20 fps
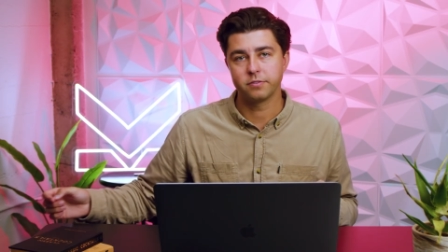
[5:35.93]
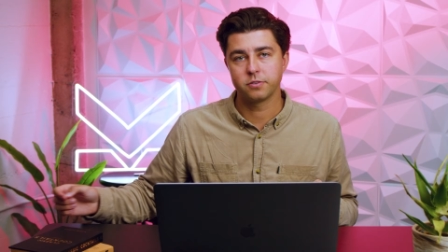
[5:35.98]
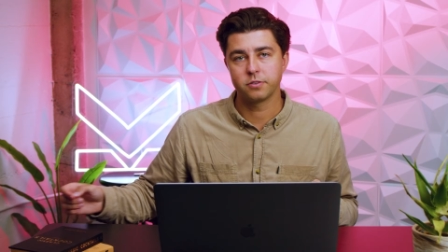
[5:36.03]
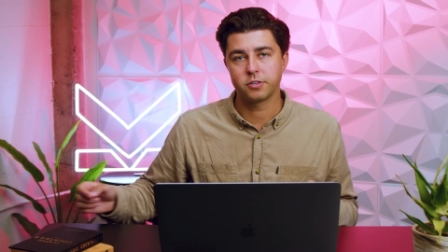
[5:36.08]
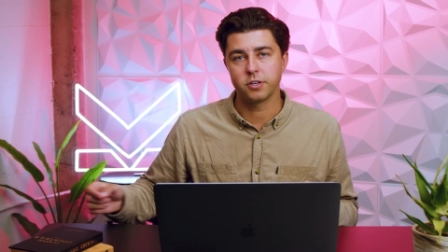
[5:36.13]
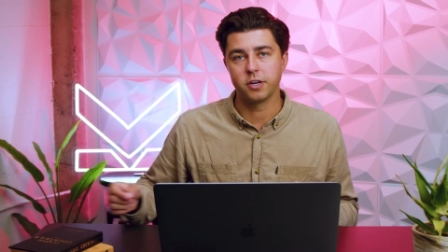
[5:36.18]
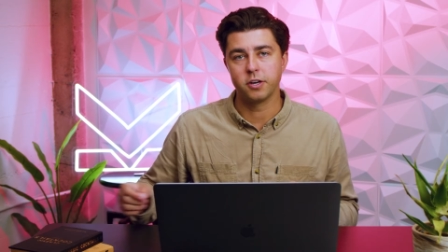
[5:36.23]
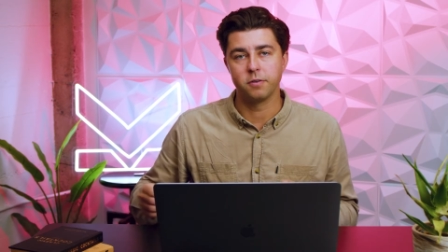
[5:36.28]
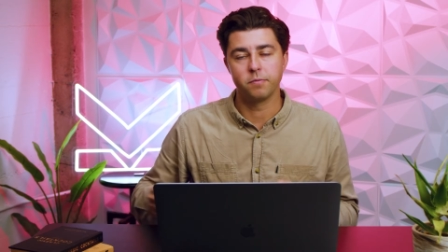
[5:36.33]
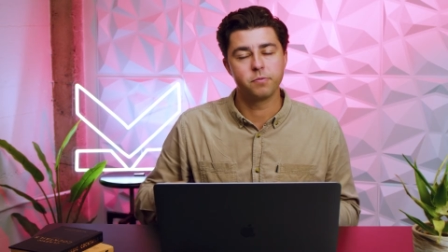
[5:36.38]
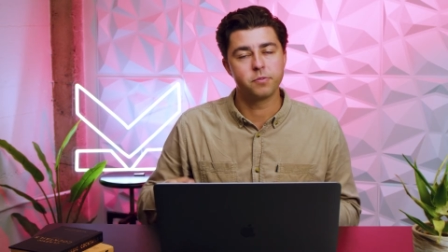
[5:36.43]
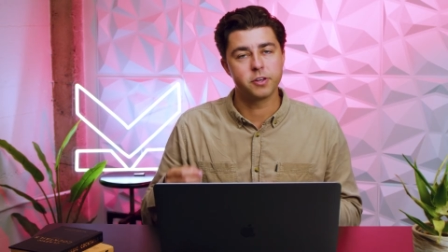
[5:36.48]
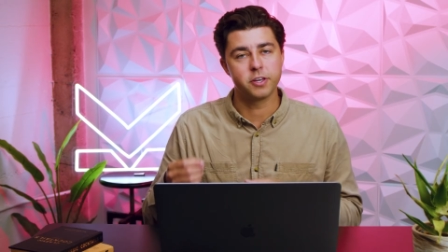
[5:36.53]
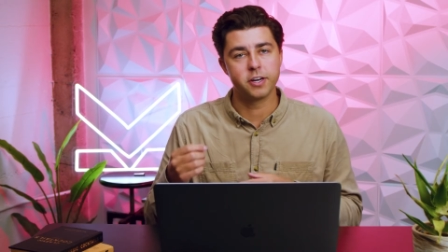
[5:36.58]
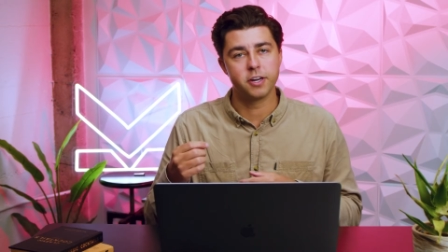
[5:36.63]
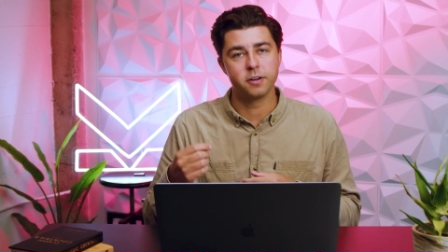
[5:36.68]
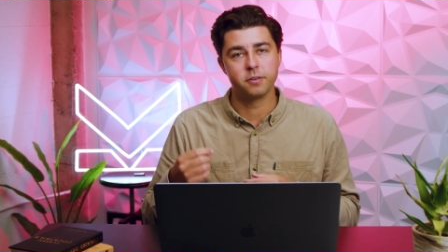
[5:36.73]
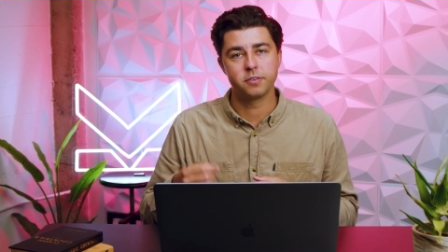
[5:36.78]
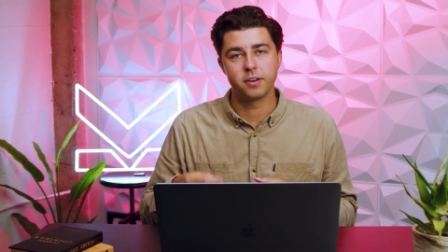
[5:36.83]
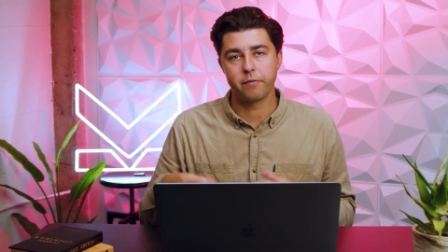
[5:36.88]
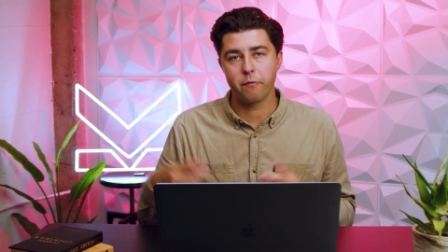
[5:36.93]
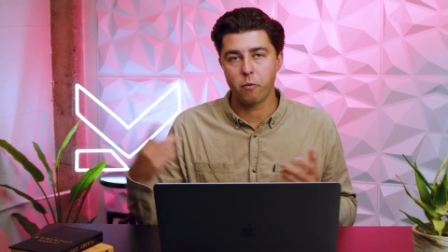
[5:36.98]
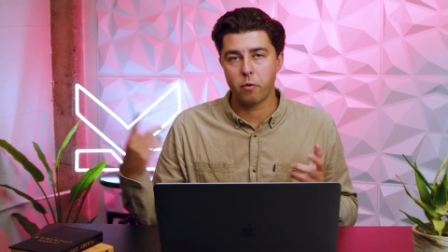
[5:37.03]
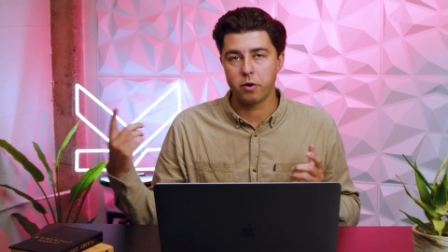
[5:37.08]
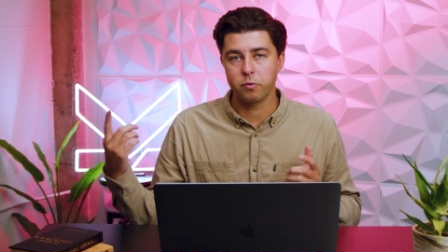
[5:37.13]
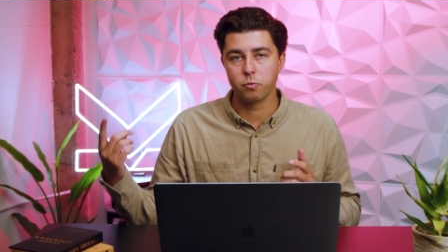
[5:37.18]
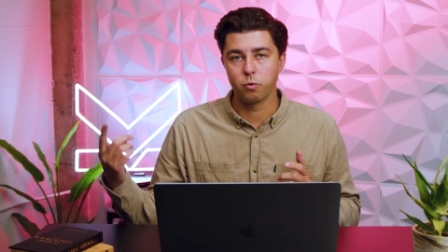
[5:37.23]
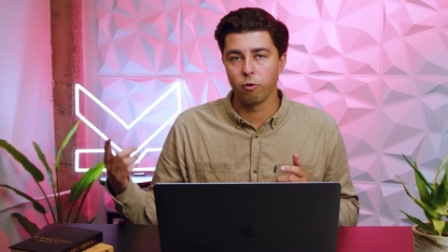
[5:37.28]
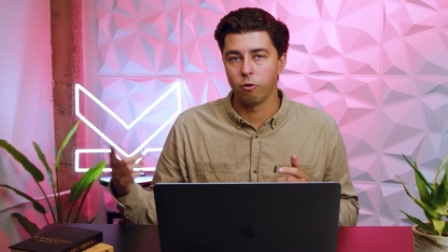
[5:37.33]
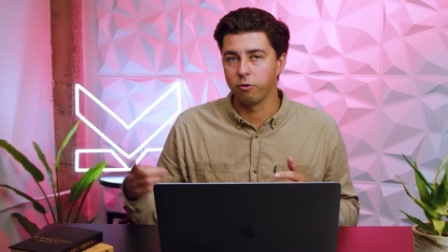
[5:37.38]
So, number
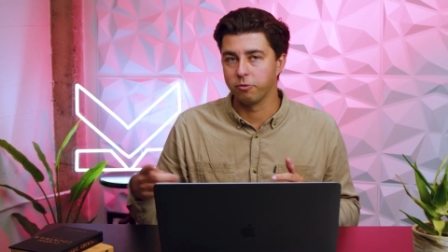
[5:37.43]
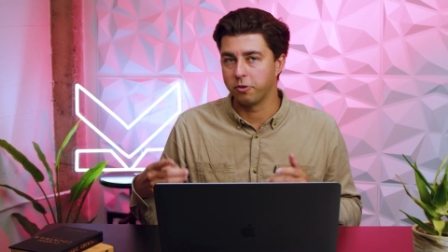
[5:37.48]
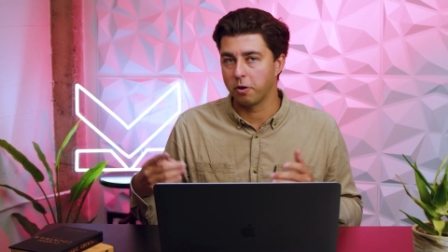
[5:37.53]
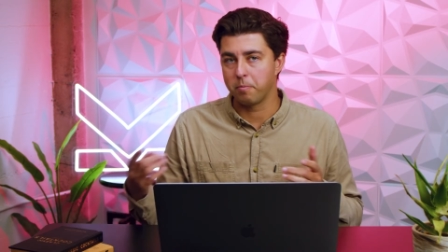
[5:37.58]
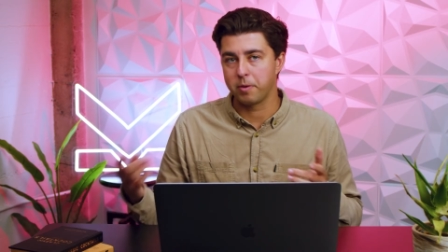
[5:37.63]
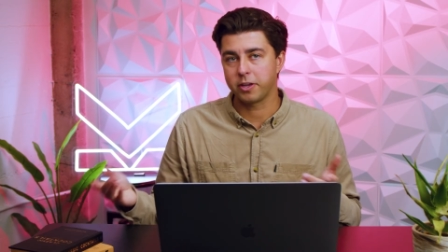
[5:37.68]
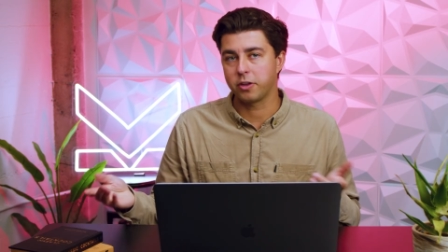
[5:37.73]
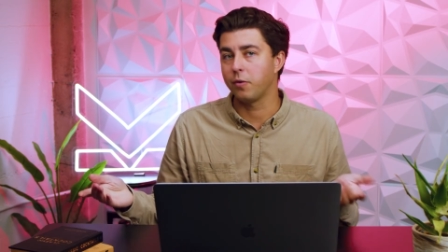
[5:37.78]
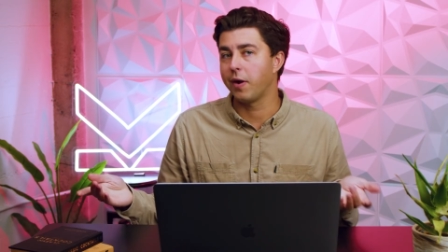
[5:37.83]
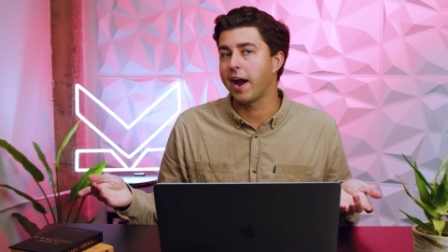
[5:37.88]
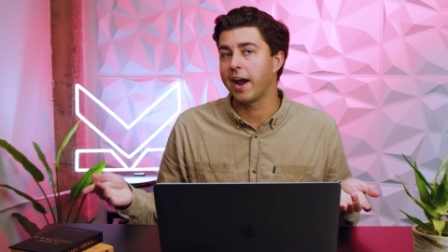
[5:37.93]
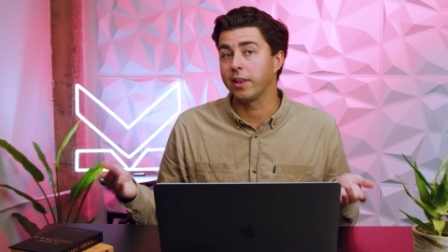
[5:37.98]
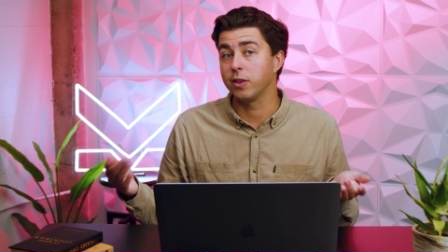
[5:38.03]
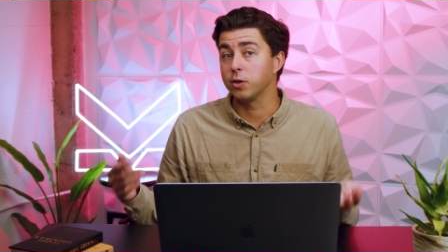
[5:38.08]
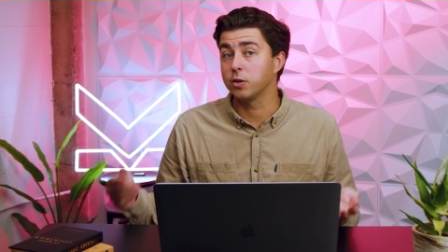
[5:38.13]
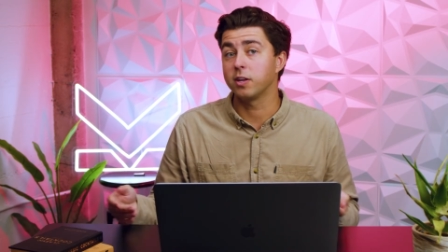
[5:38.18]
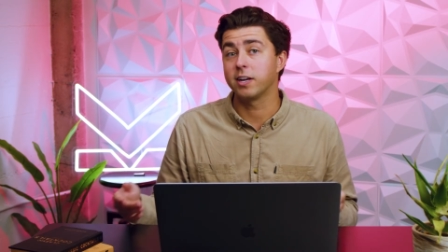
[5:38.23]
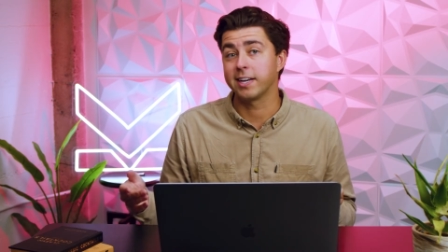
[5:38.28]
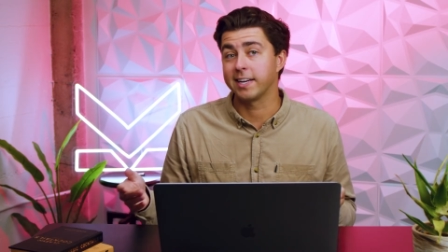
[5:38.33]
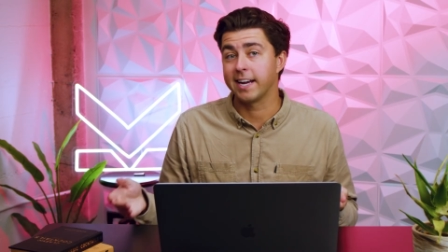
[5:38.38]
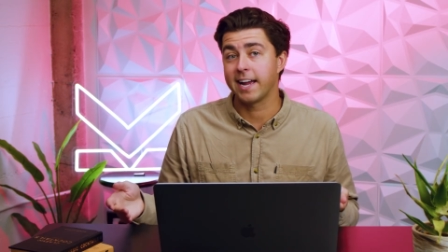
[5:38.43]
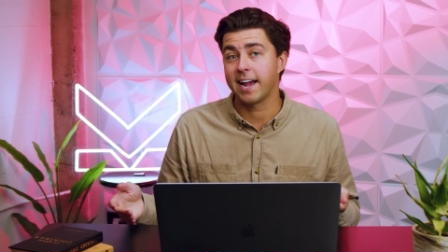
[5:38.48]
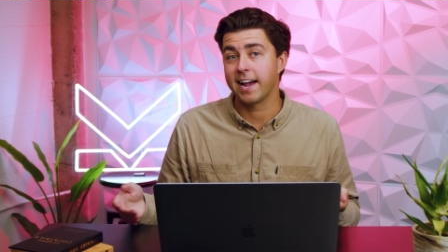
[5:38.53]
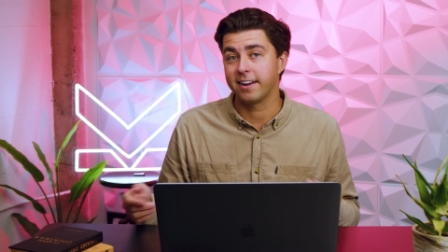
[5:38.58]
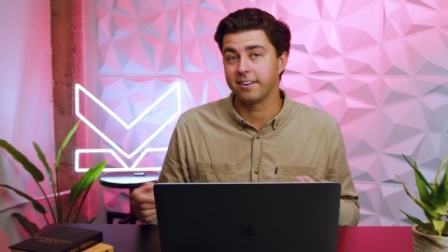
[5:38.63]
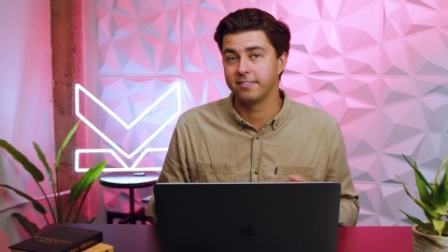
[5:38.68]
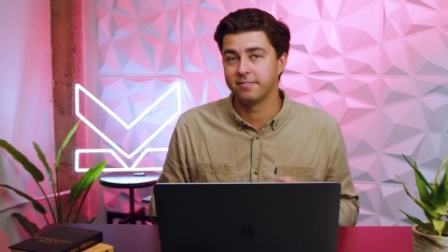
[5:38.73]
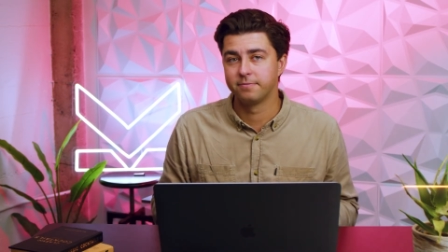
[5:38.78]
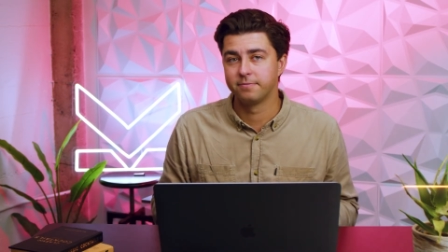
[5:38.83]
one rule, don't make your ad look like an ad.